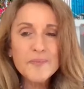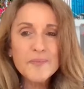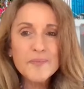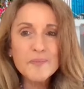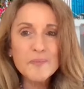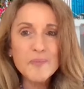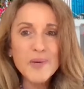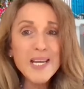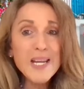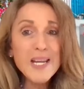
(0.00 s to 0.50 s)

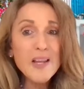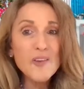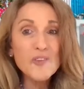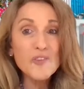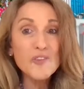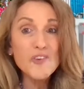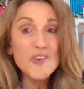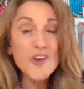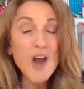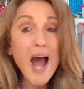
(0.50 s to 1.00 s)
Money is
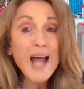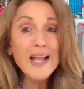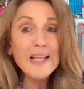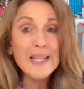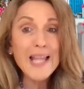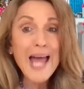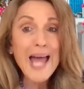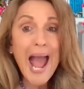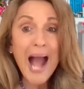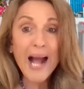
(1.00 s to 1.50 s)
not
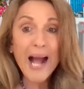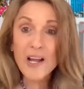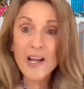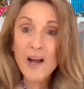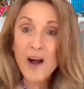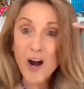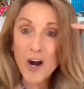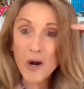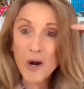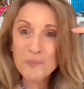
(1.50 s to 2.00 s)
lack.
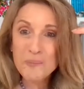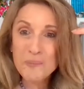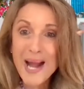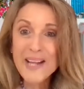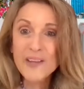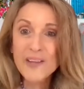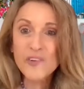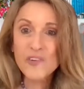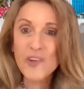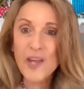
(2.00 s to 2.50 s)
Our
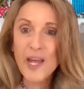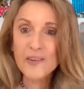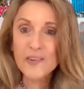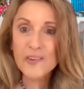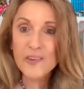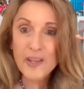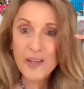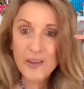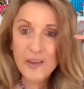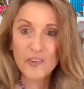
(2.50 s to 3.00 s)
mindset
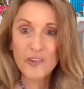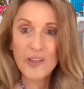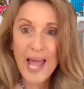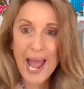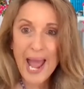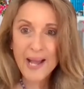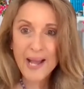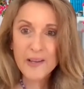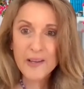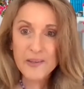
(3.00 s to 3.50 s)
is
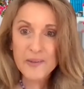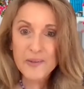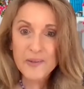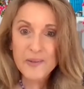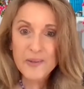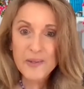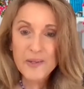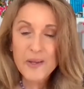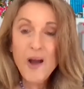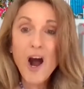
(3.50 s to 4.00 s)
lack.
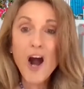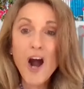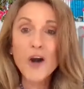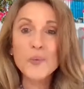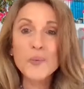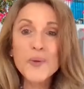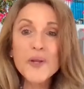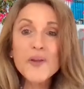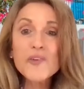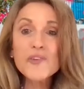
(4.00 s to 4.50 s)
Our
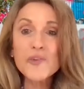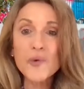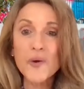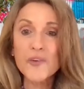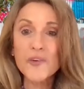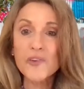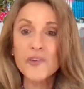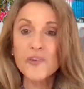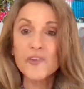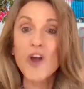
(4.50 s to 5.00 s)

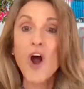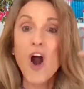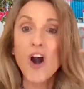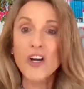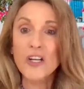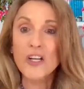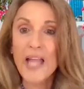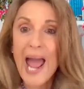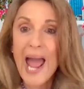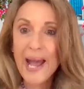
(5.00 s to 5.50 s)
resources
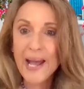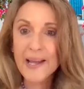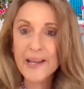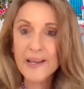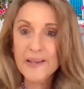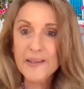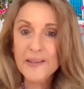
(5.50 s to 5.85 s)
are lack.